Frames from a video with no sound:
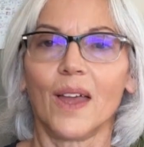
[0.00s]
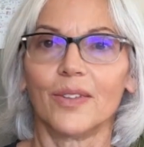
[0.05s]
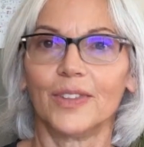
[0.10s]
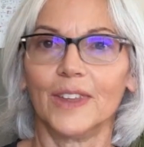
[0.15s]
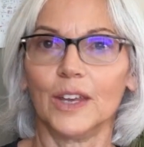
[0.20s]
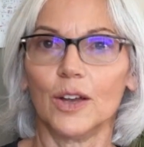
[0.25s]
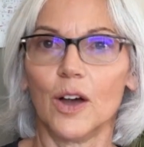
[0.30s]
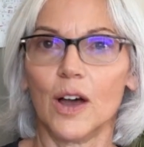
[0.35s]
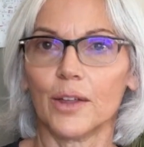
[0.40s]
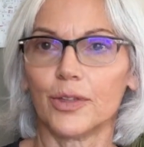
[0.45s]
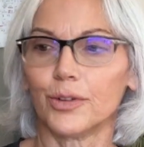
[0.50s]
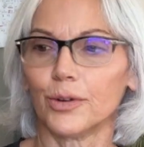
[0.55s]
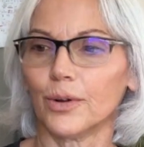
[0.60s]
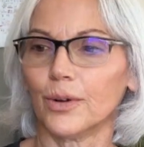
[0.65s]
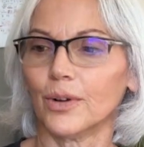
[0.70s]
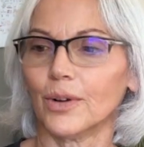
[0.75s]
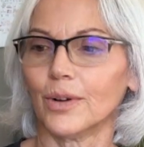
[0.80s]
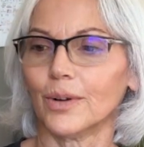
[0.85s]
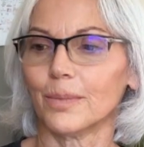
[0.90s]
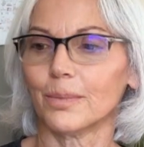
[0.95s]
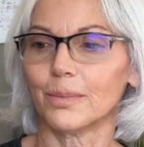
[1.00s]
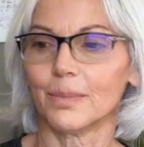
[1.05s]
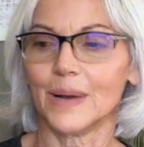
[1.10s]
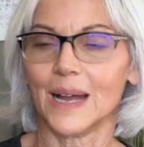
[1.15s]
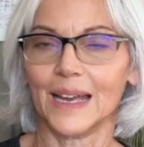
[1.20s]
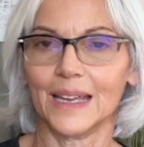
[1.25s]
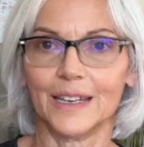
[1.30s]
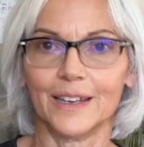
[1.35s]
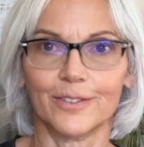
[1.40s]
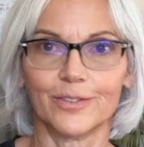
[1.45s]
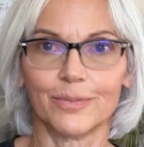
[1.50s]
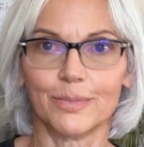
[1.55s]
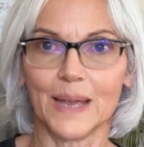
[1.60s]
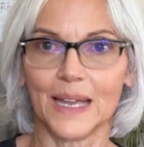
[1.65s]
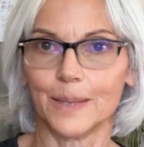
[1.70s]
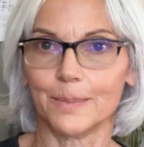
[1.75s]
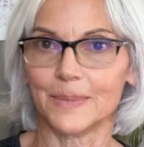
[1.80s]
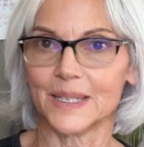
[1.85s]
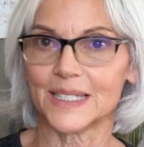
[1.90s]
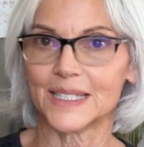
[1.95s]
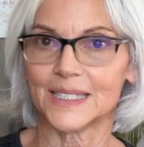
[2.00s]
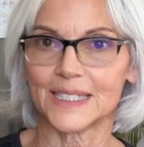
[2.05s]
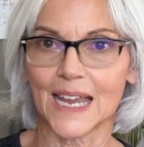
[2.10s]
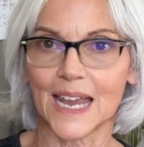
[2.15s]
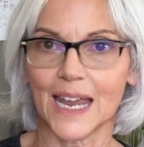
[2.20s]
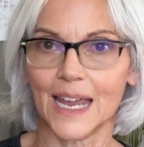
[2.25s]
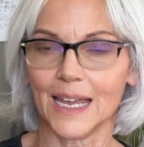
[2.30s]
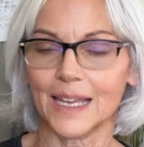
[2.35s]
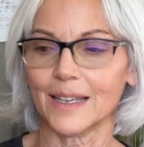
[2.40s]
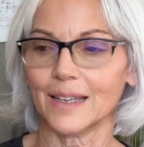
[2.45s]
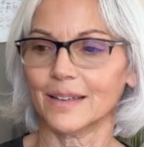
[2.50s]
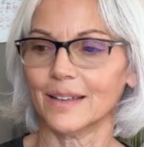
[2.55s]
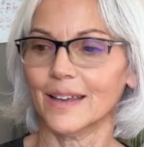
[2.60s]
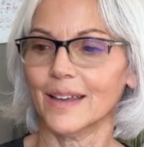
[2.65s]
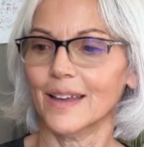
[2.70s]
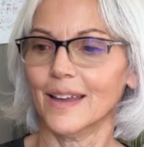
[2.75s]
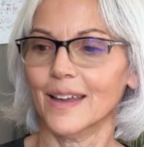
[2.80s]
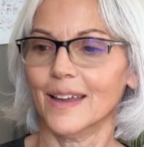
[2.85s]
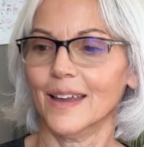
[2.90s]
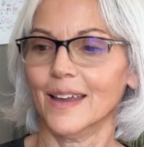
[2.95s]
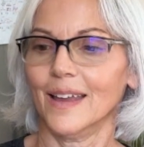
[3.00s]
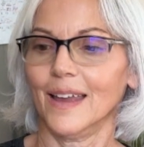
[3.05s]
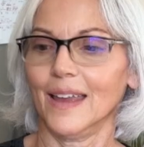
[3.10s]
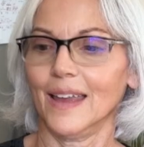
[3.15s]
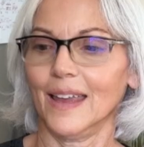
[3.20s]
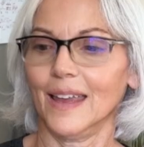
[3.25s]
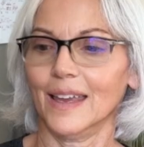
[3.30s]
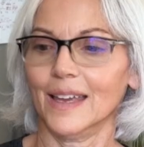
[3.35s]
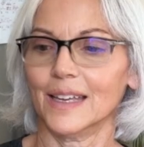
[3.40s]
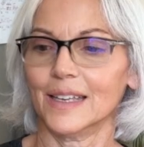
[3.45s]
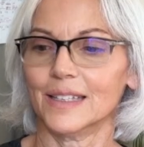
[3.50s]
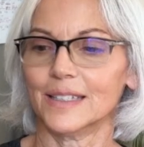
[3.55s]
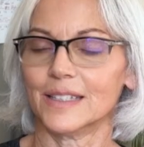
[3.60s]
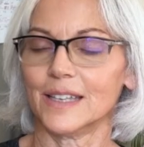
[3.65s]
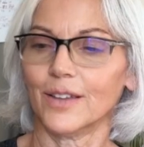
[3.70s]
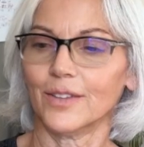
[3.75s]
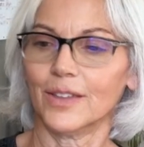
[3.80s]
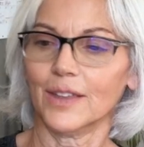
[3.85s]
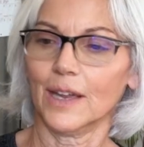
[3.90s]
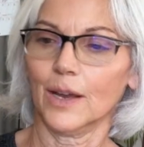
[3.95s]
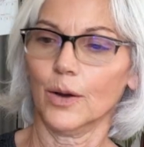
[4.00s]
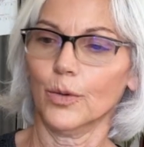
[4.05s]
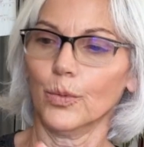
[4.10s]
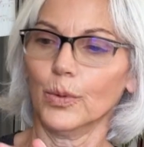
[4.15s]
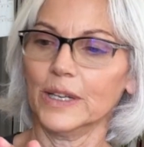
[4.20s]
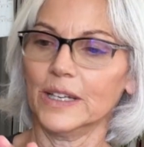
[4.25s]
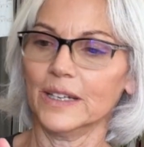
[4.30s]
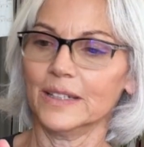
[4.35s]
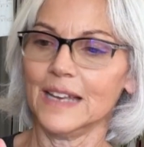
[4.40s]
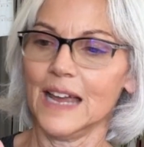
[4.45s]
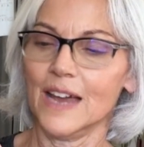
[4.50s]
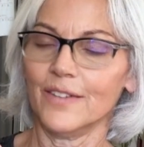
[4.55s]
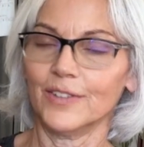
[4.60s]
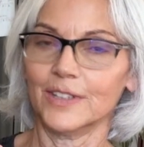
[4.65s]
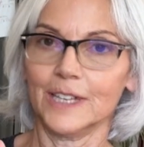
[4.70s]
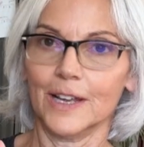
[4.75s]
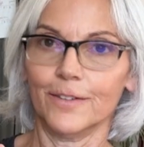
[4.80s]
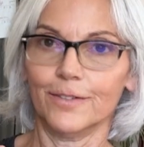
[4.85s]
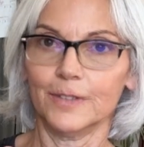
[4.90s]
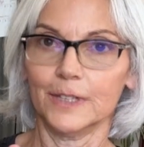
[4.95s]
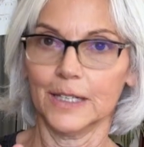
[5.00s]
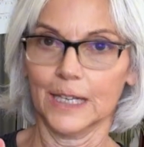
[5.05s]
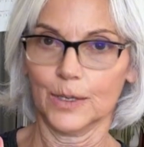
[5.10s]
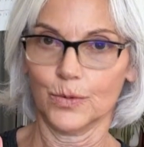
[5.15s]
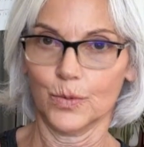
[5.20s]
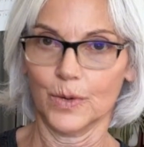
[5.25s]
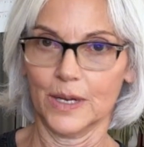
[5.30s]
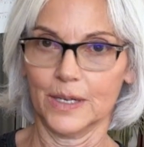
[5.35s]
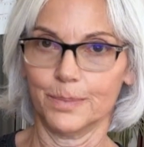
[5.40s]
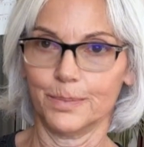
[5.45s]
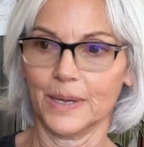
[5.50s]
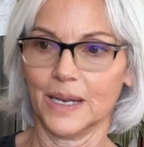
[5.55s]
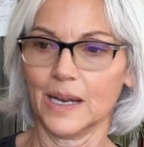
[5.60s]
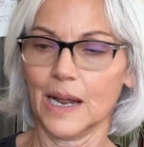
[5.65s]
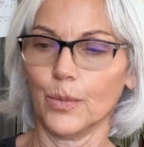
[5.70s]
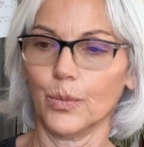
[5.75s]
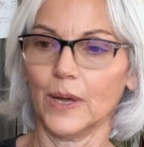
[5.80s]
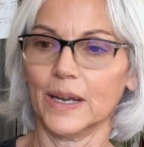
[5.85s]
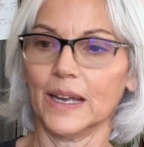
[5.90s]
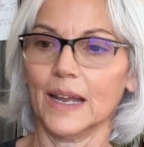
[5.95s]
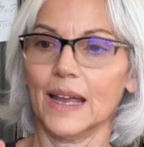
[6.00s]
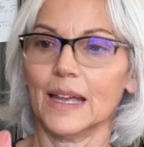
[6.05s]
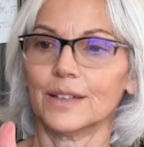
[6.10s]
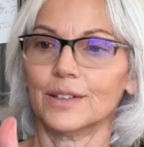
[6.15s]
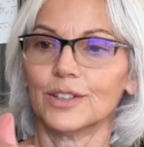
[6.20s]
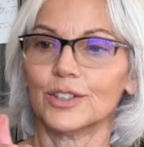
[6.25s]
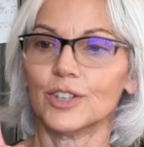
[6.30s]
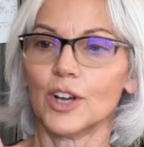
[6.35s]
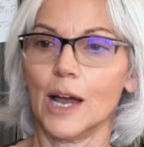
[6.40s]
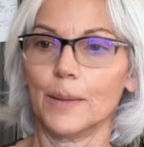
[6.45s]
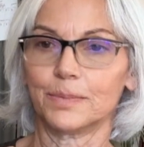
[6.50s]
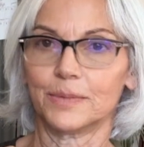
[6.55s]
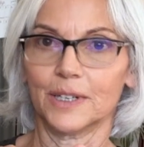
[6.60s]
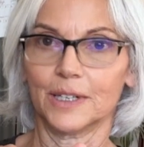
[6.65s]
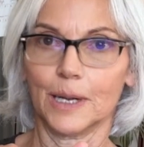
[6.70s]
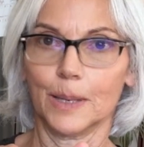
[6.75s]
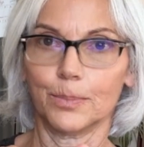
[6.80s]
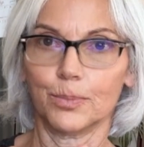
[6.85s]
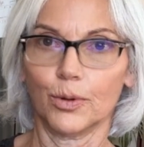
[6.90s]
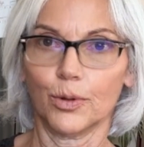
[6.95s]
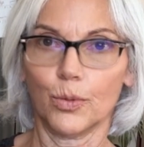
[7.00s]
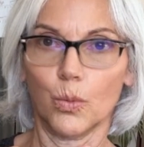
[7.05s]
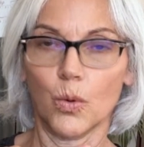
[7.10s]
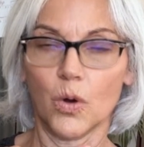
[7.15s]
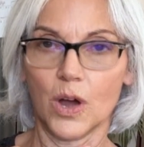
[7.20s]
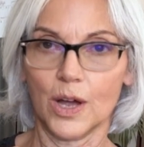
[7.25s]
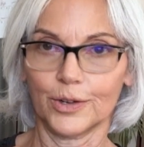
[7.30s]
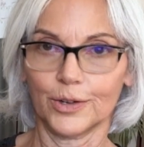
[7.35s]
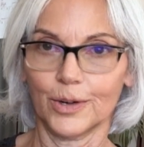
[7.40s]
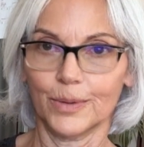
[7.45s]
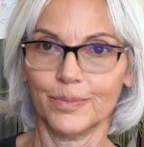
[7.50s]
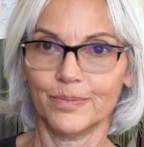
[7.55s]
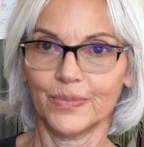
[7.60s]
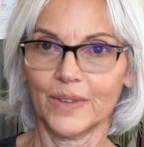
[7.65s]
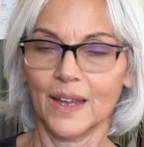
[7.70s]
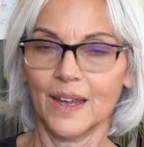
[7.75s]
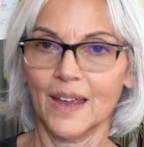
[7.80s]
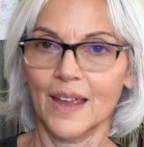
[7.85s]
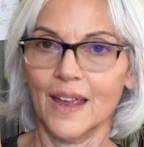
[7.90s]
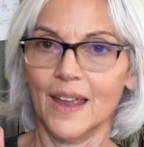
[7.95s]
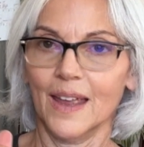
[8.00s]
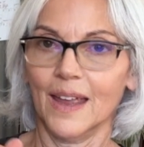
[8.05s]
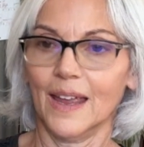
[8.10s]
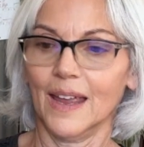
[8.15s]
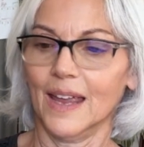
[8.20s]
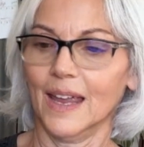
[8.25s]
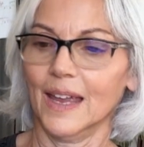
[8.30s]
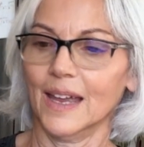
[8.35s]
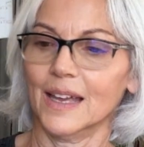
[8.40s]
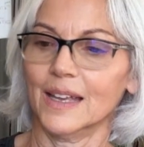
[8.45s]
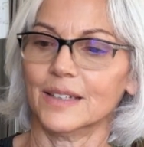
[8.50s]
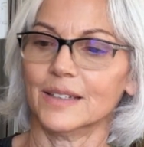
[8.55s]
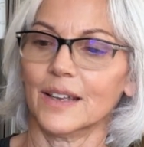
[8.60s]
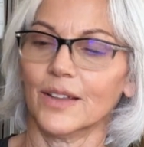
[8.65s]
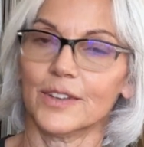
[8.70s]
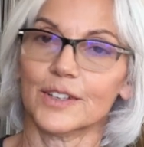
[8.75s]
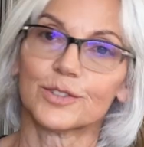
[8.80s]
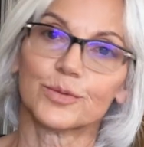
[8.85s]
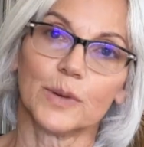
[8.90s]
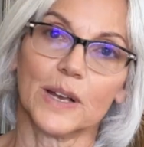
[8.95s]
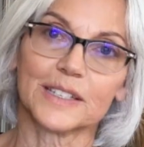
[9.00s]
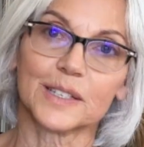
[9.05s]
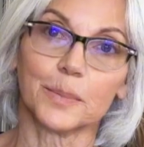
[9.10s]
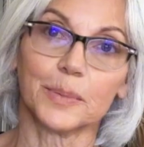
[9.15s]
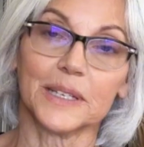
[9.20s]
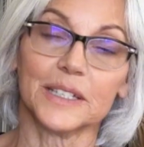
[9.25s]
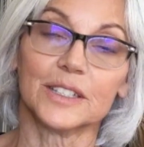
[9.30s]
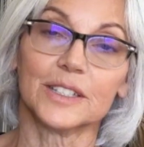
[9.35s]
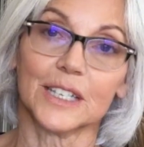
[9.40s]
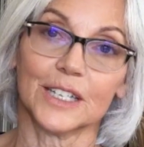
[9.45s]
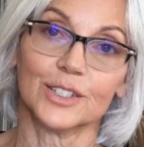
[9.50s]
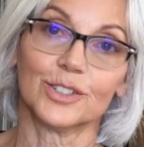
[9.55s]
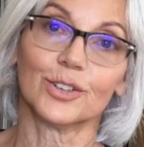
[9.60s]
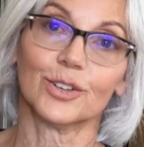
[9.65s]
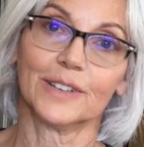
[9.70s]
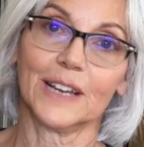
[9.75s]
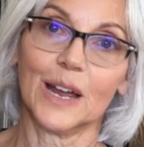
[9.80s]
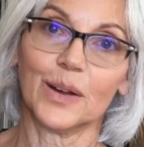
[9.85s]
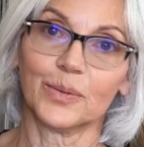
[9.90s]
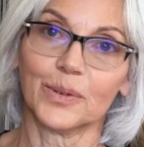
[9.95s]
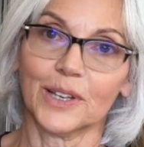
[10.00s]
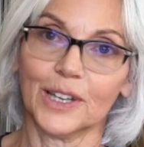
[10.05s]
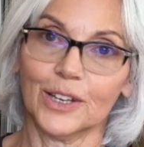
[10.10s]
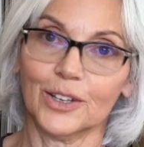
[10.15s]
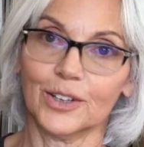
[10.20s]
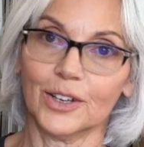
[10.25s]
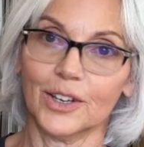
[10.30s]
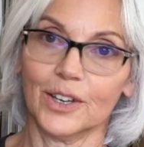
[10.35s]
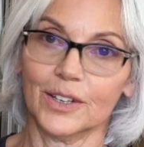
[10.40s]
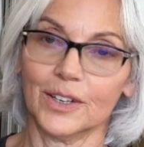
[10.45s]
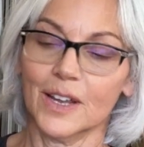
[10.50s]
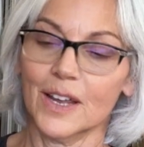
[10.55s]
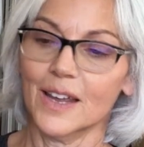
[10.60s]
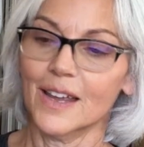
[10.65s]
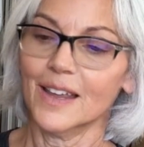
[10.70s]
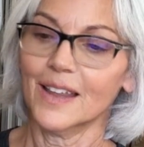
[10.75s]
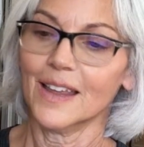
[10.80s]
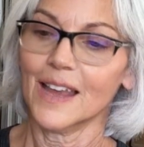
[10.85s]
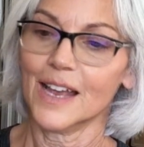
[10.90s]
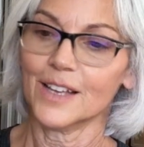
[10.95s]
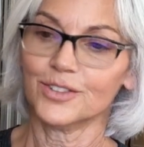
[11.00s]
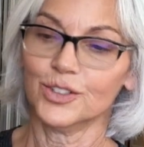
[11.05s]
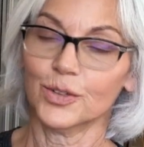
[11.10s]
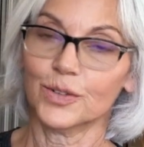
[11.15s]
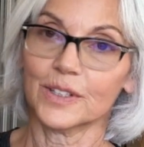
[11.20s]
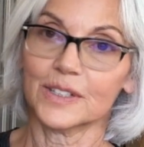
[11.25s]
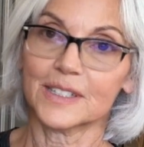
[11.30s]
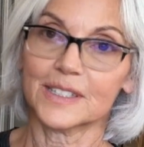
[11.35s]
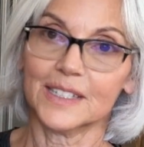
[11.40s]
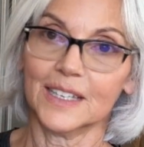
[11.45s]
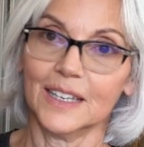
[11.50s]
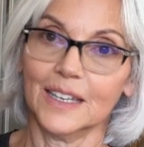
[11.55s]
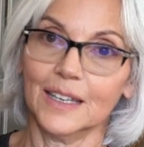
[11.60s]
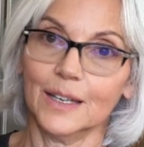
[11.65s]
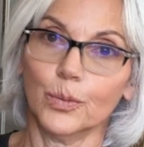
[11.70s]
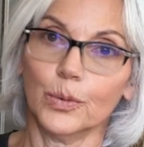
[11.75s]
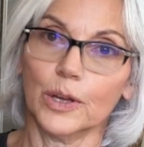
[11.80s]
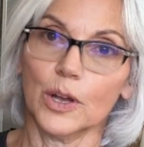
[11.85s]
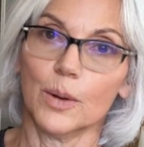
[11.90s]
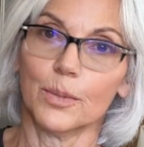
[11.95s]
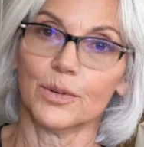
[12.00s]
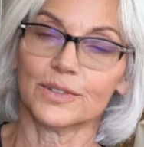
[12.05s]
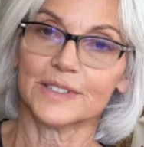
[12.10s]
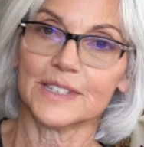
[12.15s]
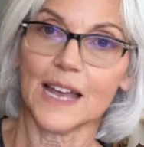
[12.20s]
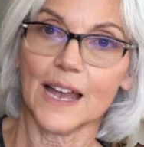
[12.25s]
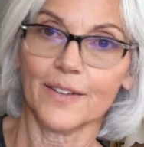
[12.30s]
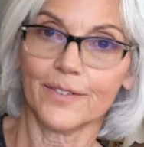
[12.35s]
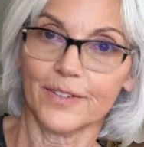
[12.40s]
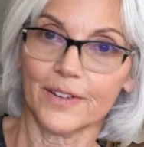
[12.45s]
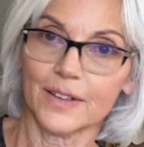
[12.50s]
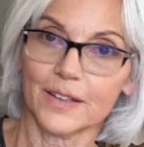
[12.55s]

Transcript: The author might have made a mistake, and we didn't have enough liquid, but I went ahead and topped it up with water, and this recipe did turn out really good. As you can see, we almost have